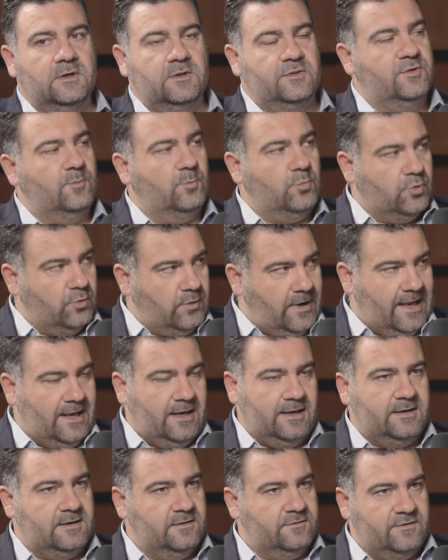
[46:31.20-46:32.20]
The
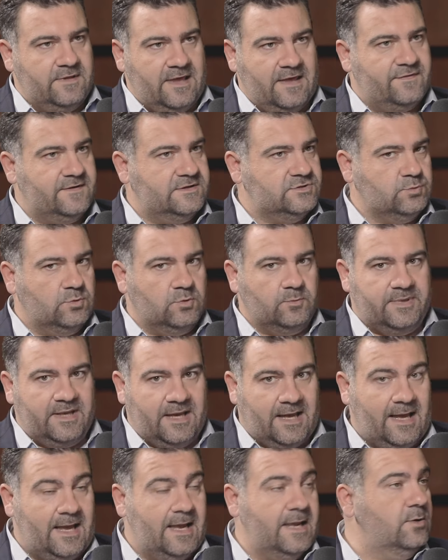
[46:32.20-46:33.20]
morality and the ethics will be
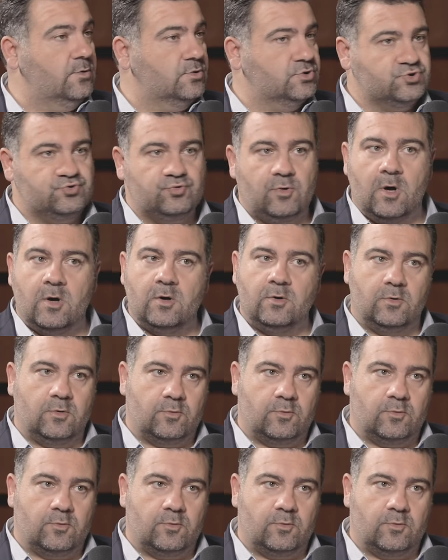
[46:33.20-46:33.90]
high or strong,